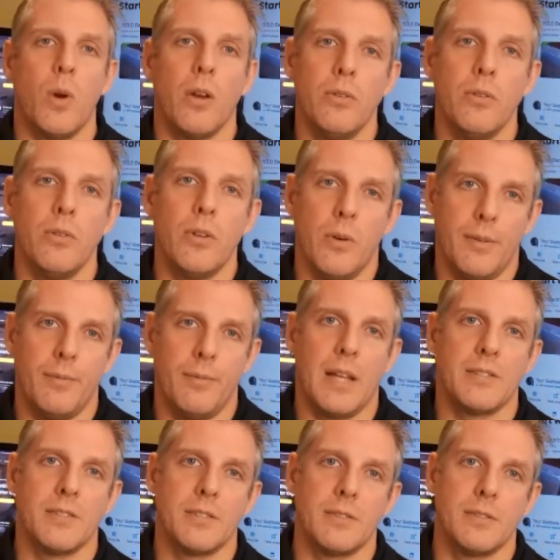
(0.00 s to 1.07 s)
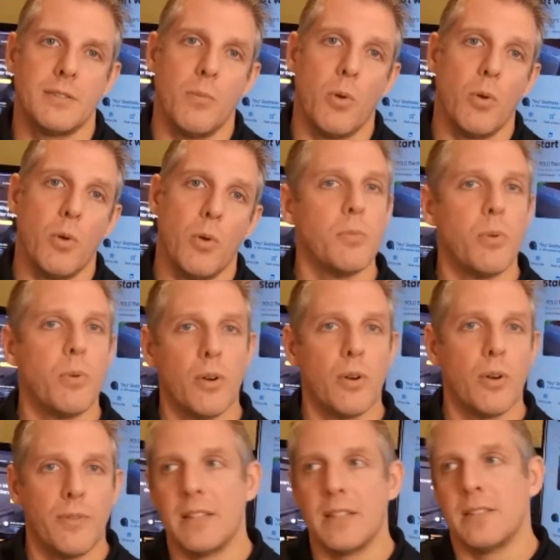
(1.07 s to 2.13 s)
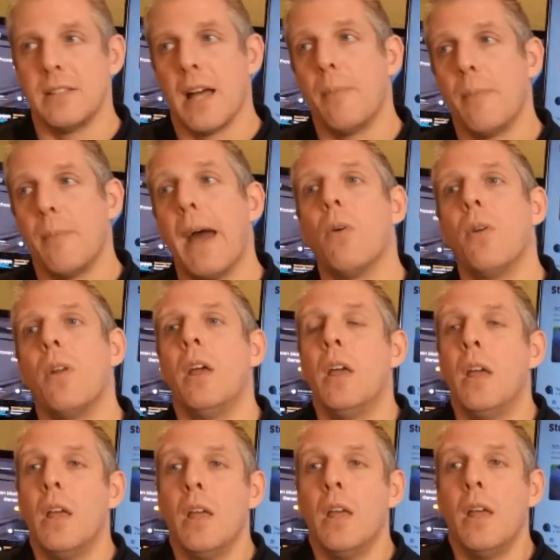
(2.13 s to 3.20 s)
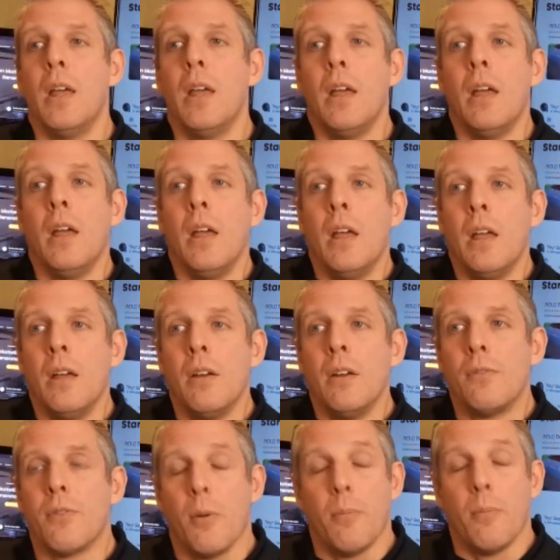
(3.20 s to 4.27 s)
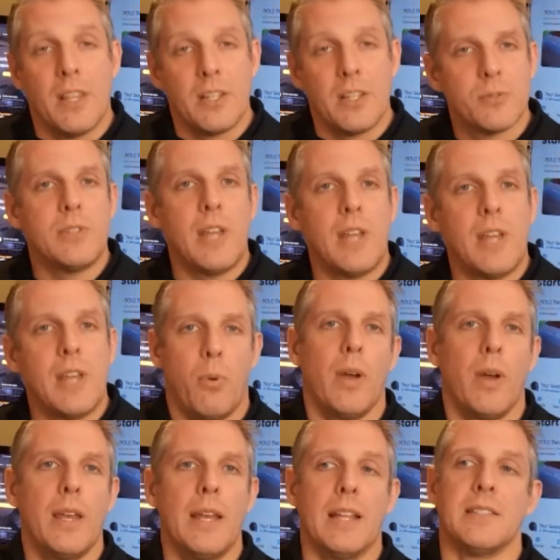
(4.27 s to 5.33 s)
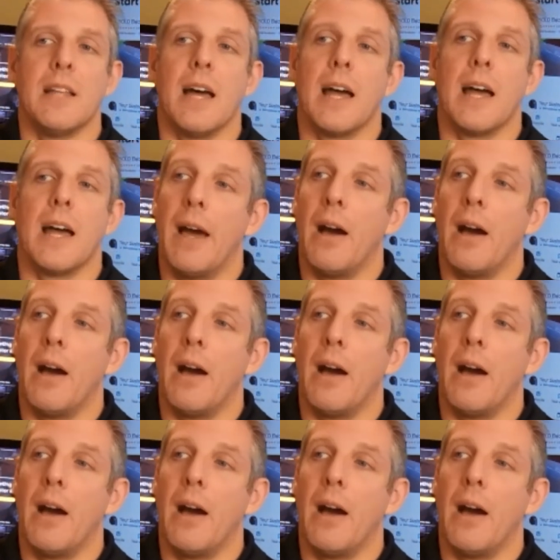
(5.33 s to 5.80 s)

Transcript: and where you do it. That's the most important thing. It's not about, from this standpoint, it's not